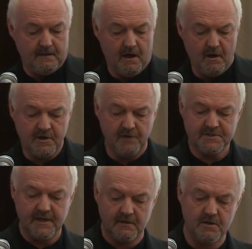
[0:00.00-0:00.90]
Our
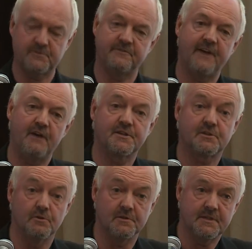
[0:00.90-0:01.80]
content comes from various
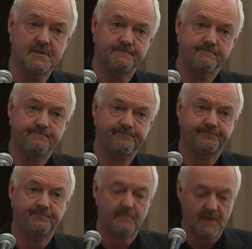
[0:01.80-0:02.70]
sources.
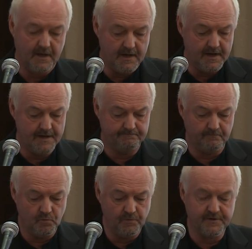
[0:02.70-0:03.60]

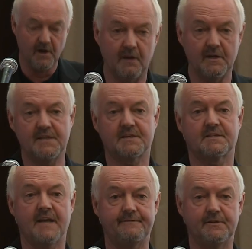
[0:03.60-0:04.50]
We've at least
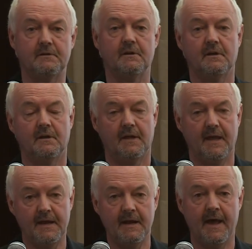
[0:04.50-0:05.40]
7
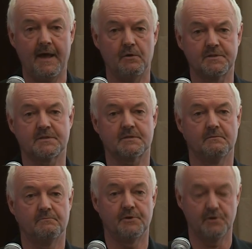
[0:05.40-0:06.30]
in-house
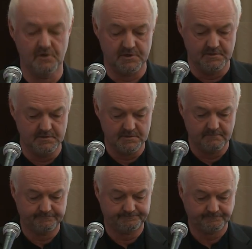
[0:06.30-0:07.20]
productions,
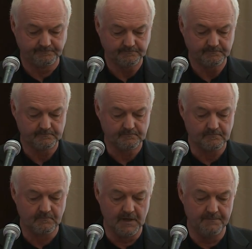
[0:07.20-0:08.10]

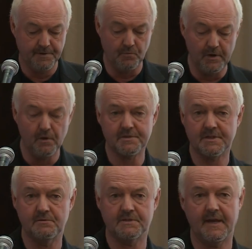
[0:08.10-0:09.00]
but we
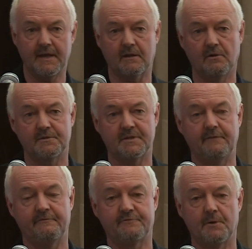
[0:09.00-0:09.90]
also take
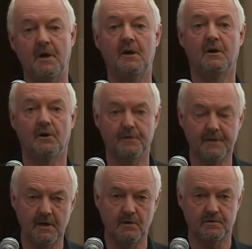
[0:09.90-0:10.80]
content from
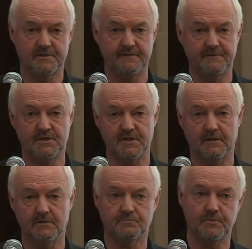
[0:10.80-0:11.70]
other local TV
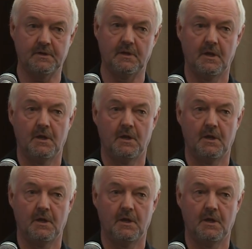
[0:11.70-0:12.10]
channels. We